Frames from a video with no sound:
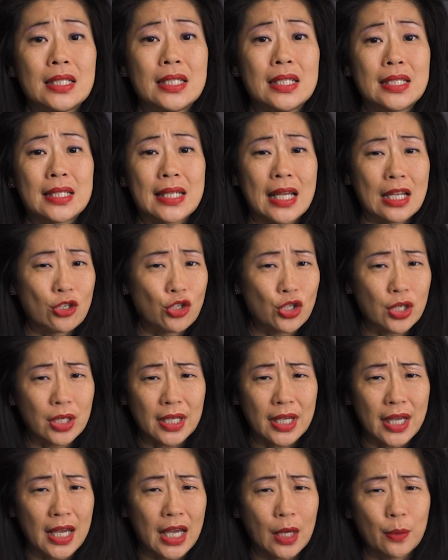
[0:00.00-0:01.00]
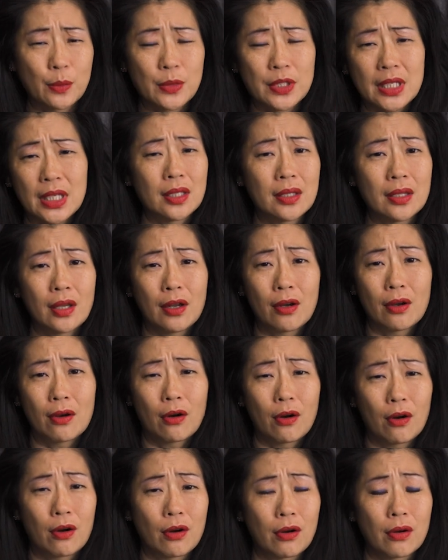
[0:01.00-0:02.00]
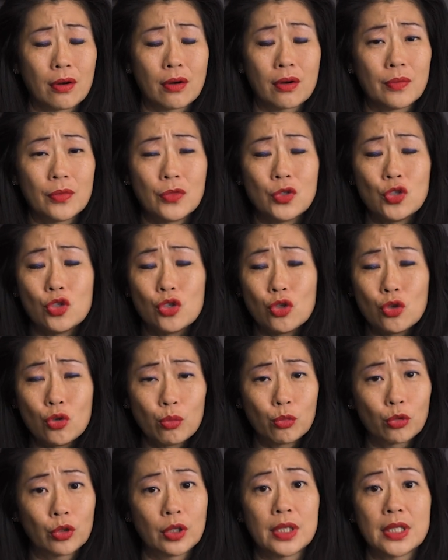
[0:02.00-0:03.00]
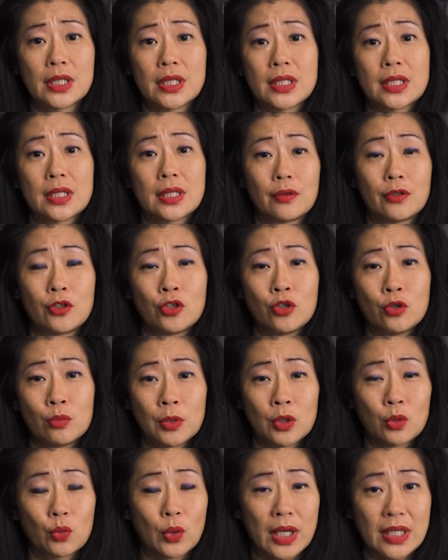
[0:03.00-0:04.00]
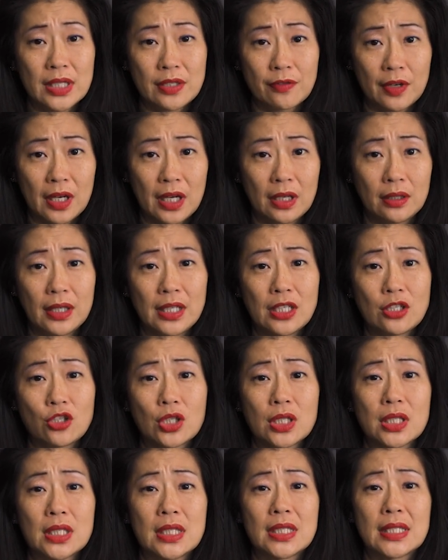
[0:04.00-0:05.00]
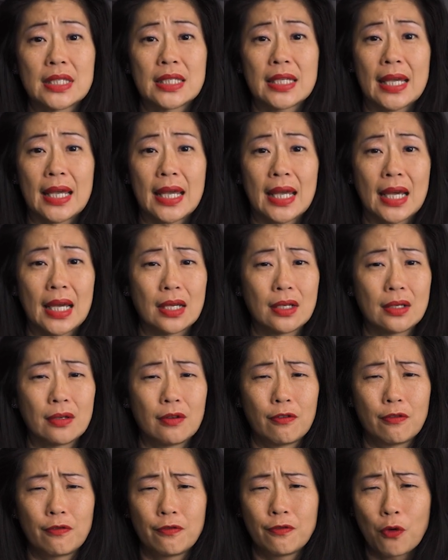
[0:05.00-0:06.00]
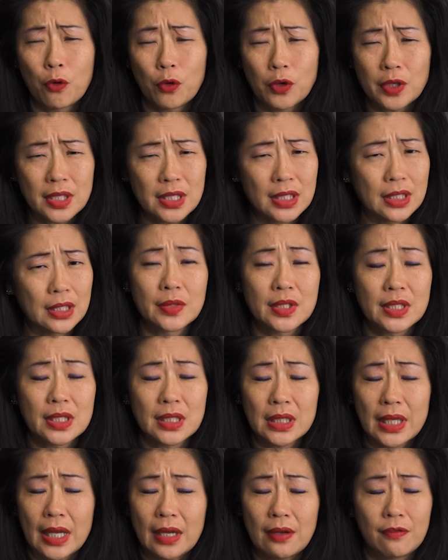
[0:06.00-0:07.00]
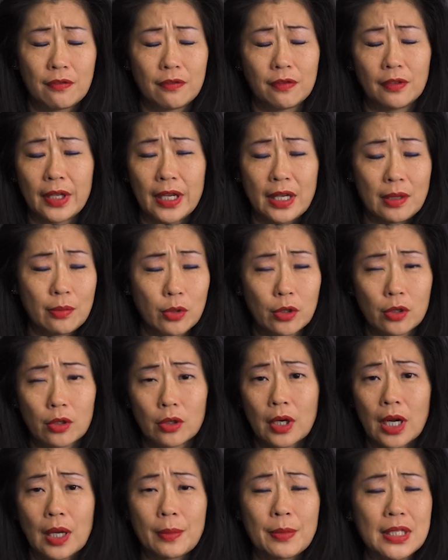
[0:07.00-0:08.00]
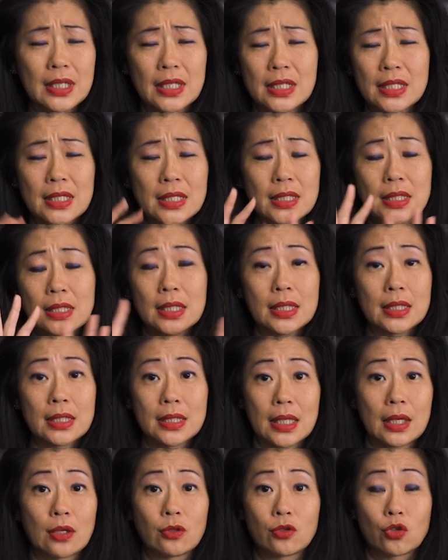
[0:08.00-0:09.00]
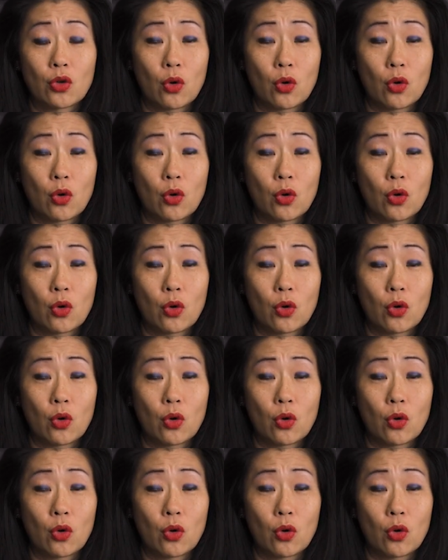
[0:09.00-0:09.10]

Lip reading: detention camps. There are numerous human rights violations and forced slave labor. I mean, it sounds